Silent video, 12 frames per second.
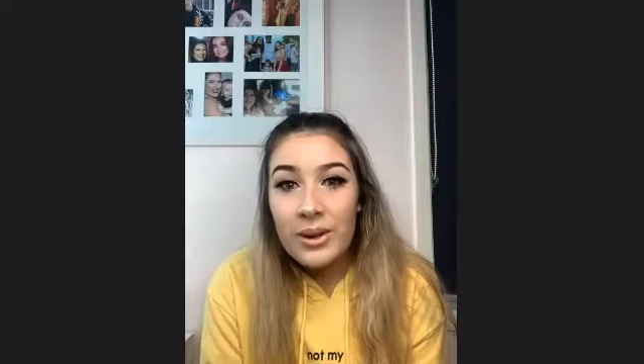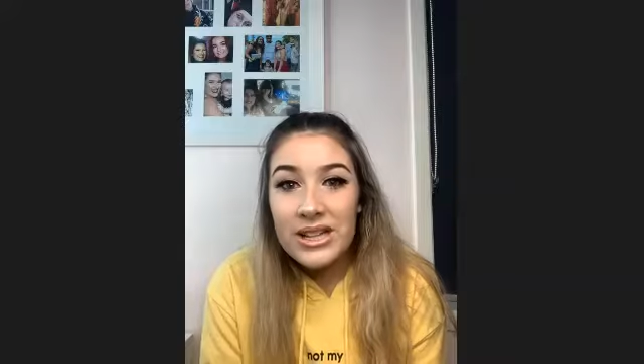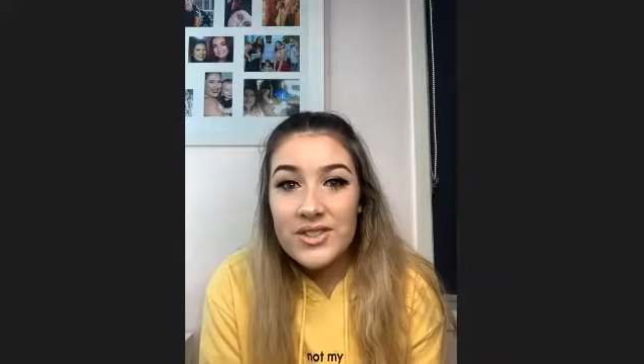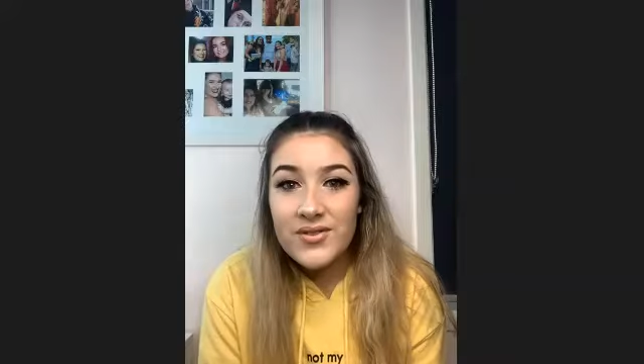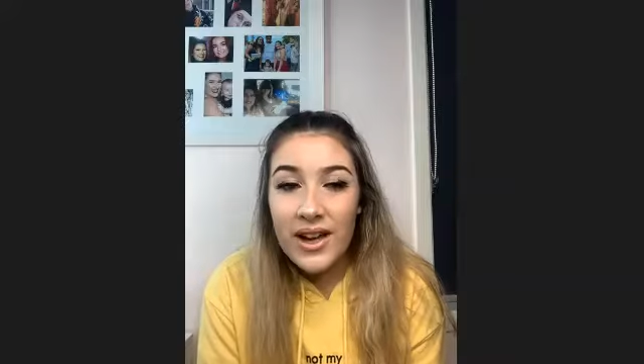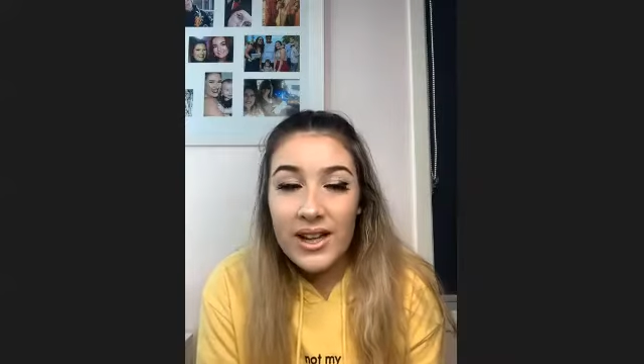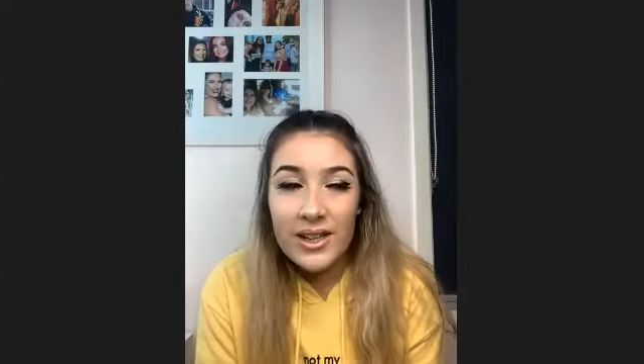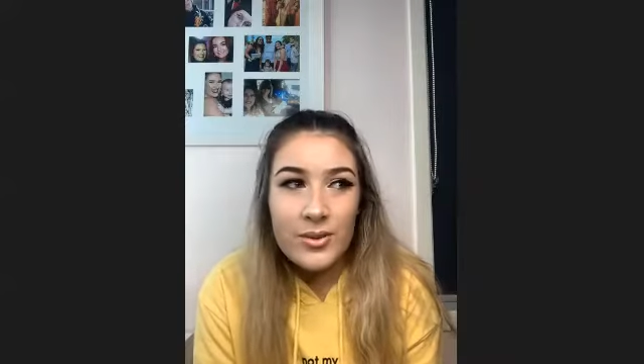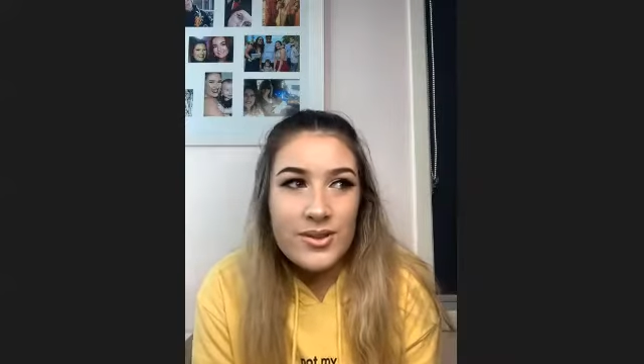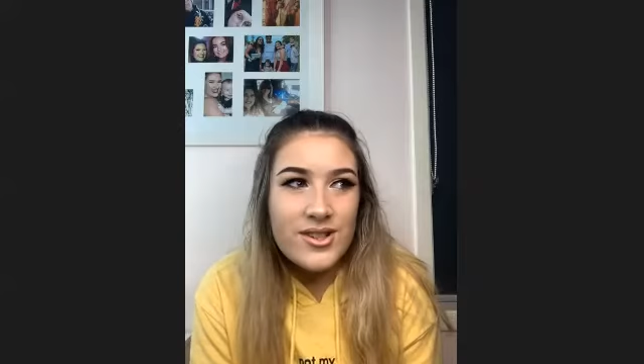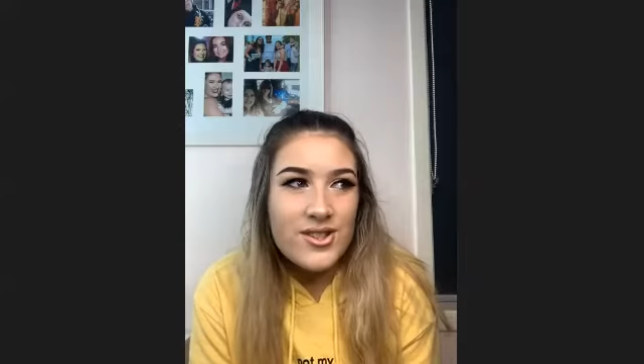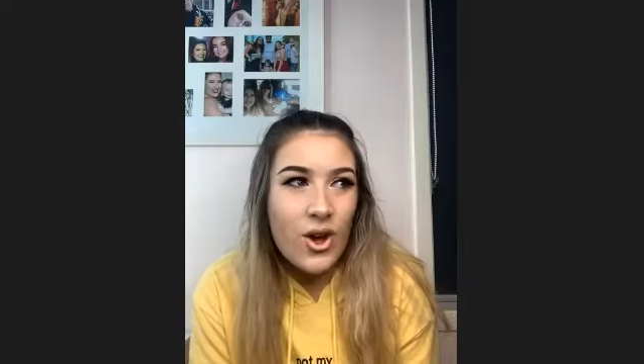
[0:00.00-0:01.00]
much fun. It
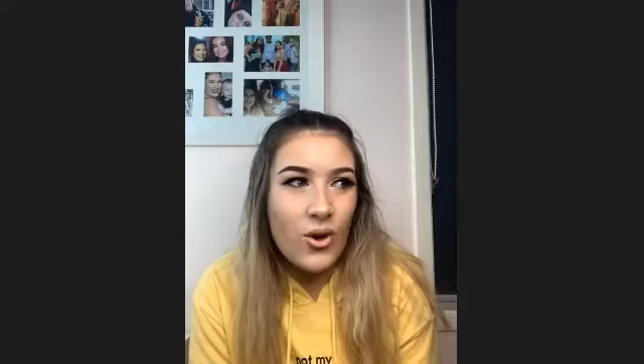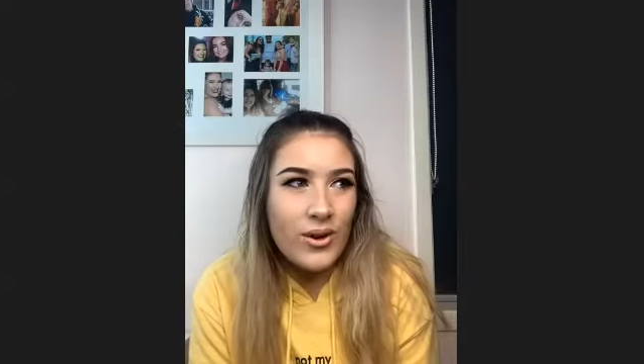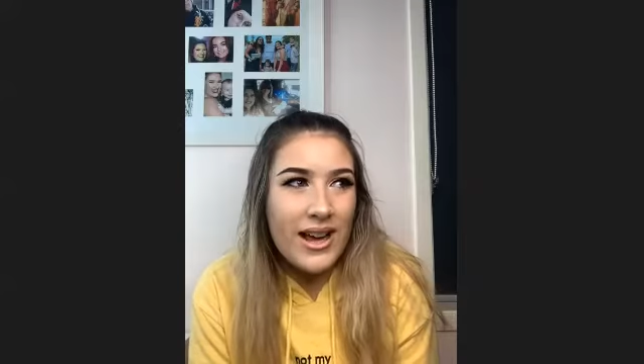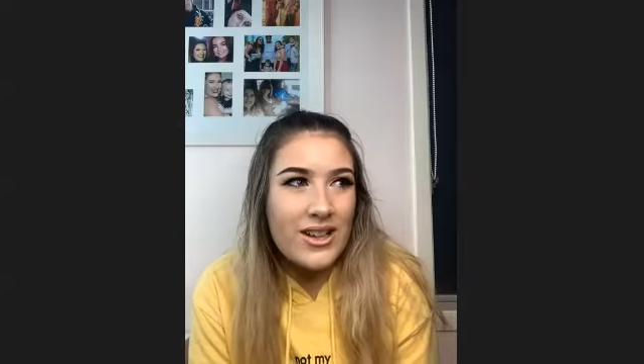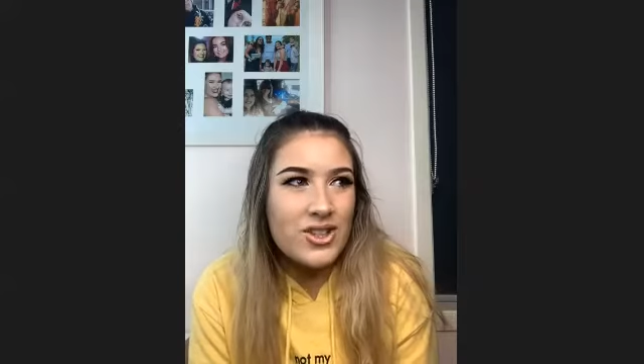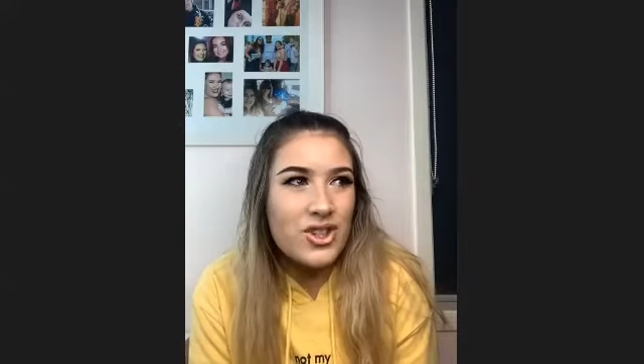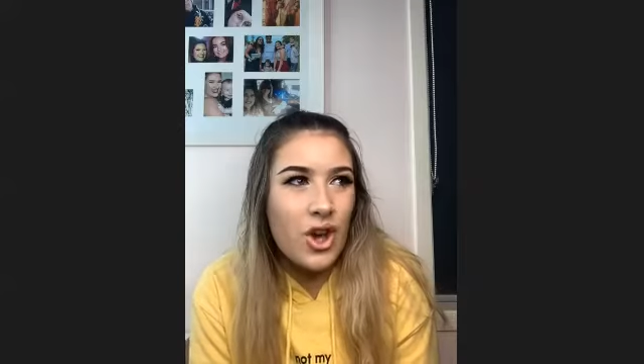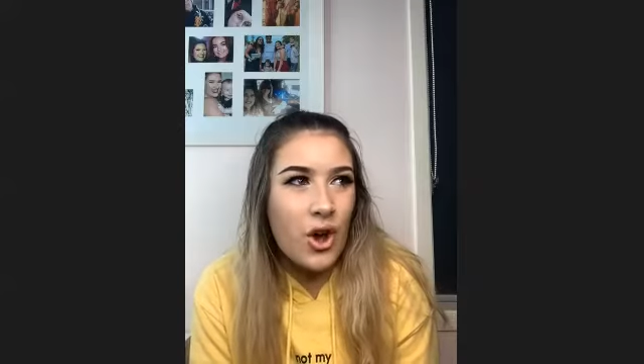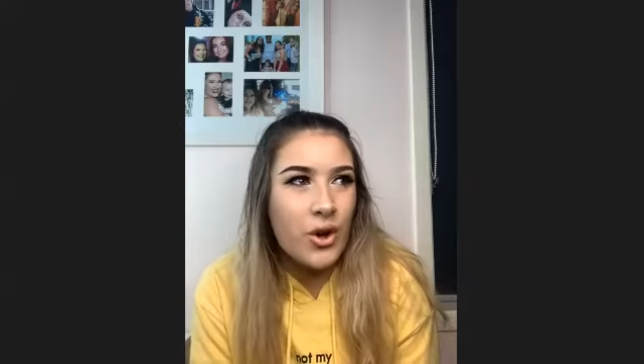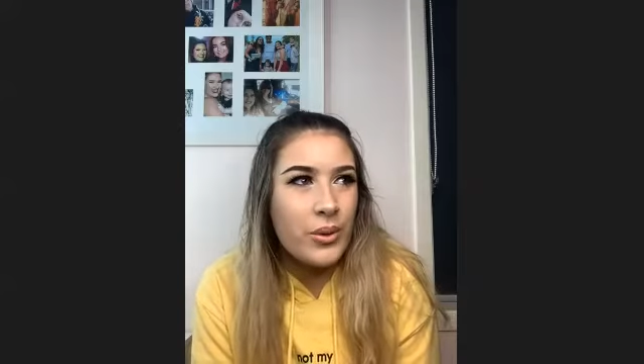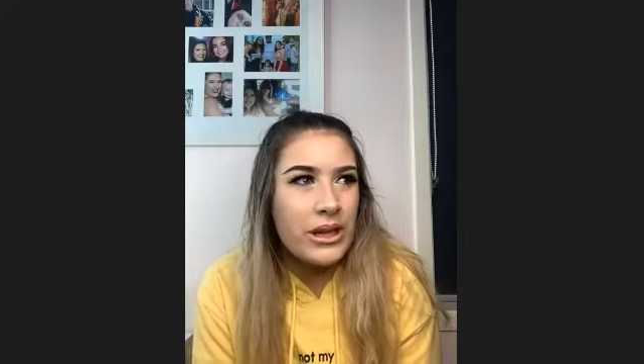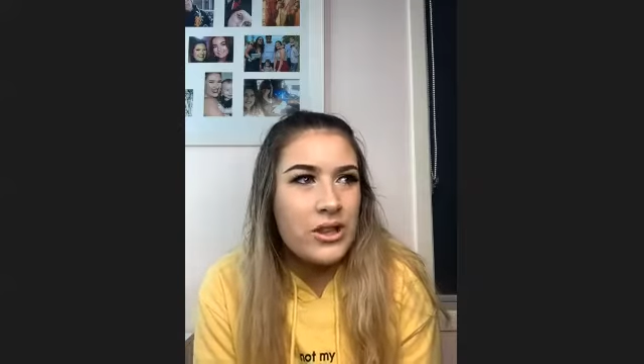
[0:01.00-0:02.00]
was a sold out
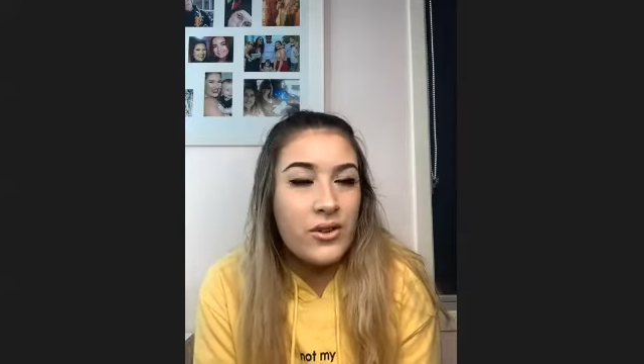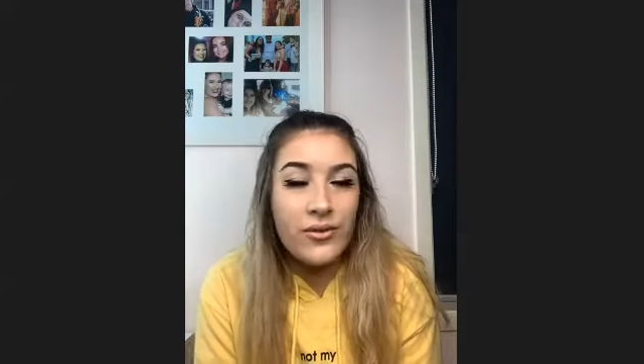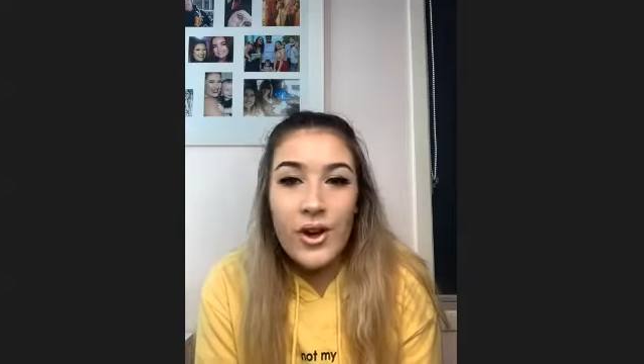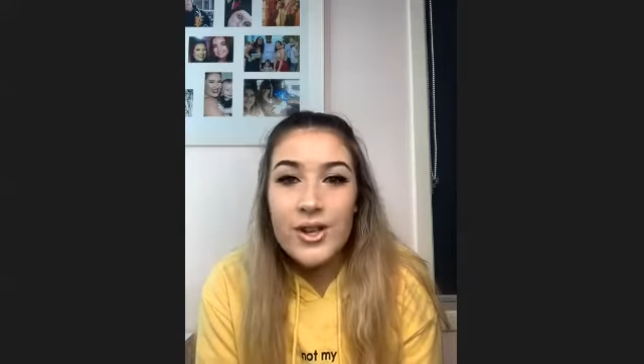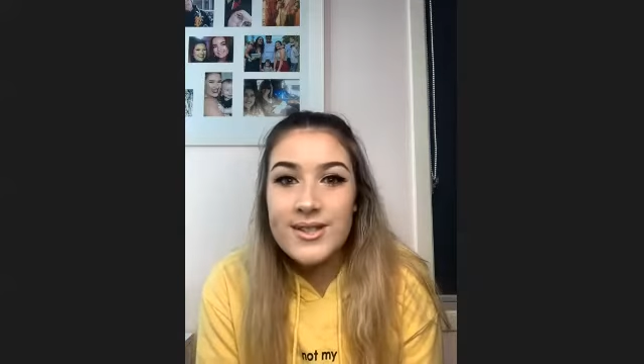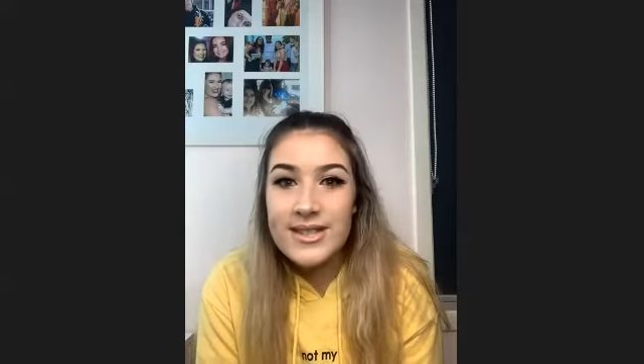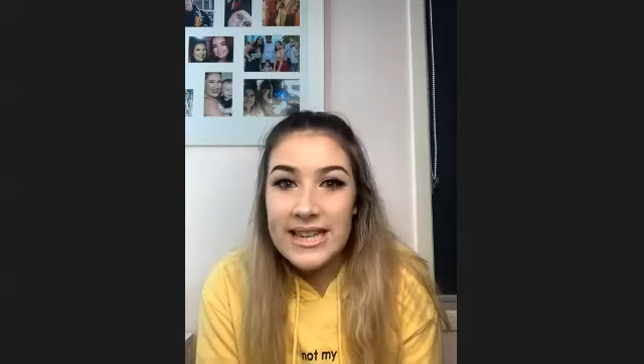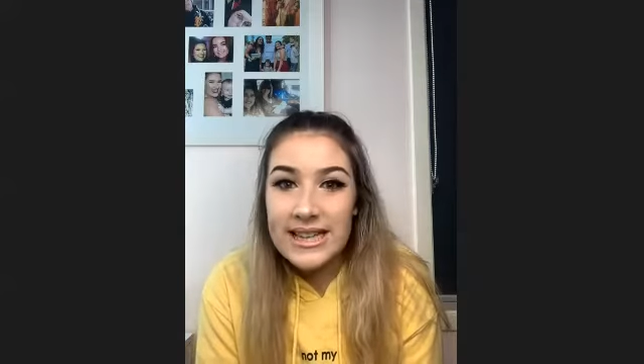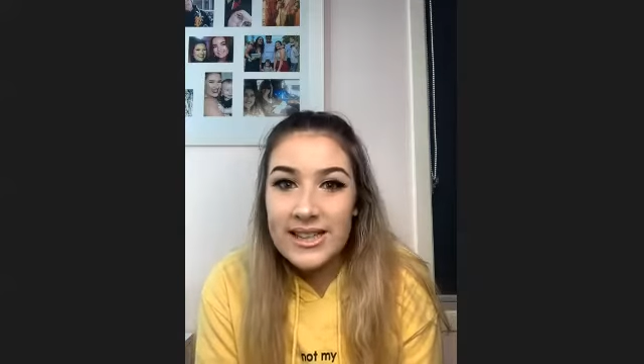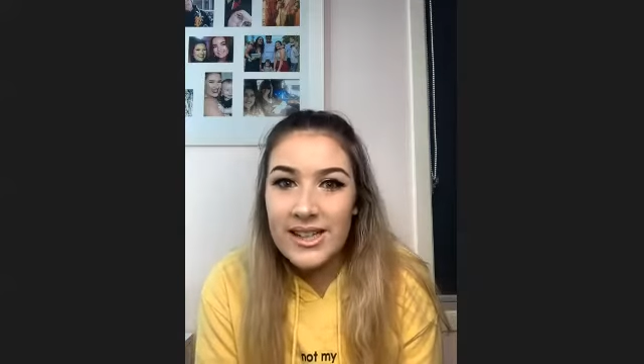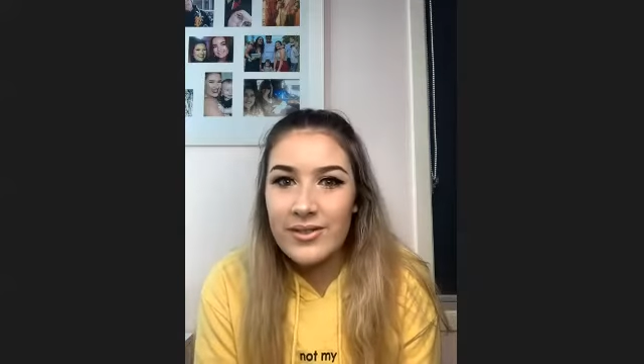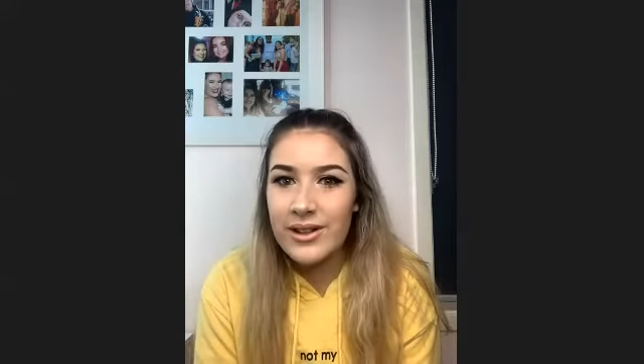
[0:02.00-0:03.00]
show and the first
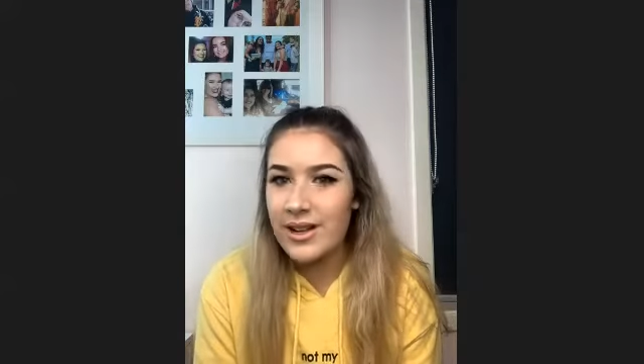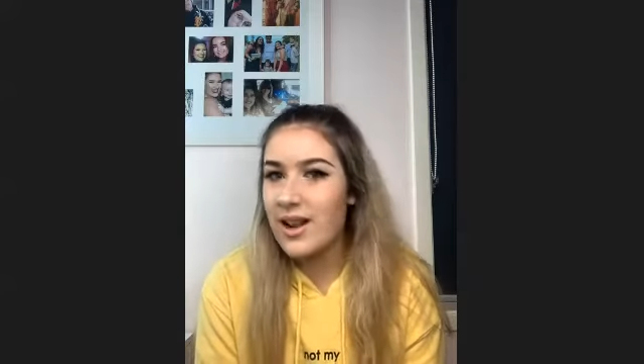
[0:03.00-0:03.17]
ticketed event